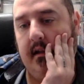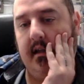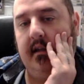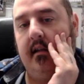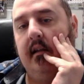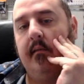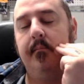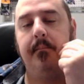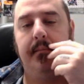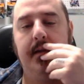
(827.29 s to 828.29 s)
Like,
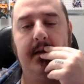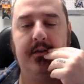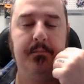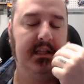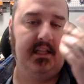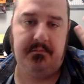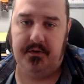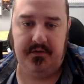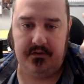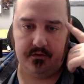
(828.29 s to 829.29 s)
it could be like
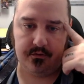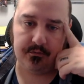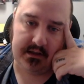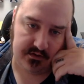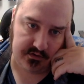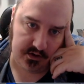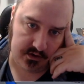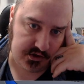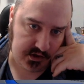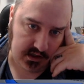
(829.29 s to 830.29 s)
Professor's
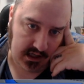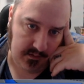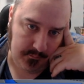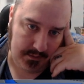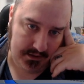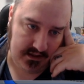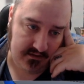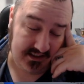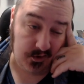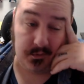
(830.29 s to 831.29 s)
Research. Maybe
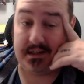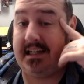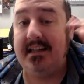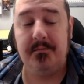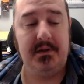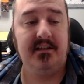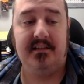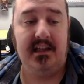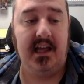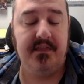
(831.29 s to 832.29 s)
they don't need it because
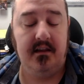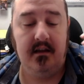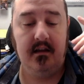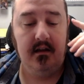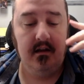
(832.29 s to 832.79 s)
they got the